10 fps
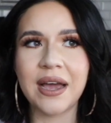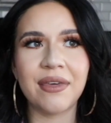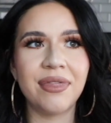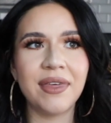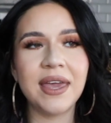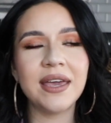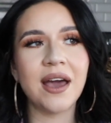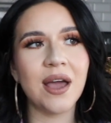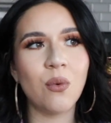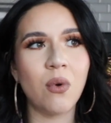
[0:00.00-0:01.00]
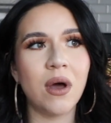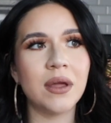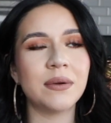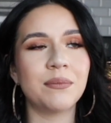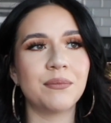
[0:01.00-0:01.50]
I think I
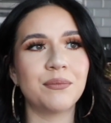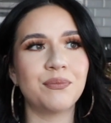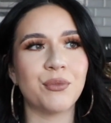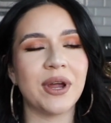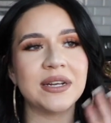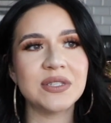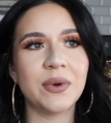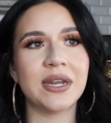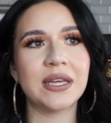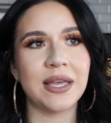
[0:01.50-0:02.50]
want Miranda's wedding,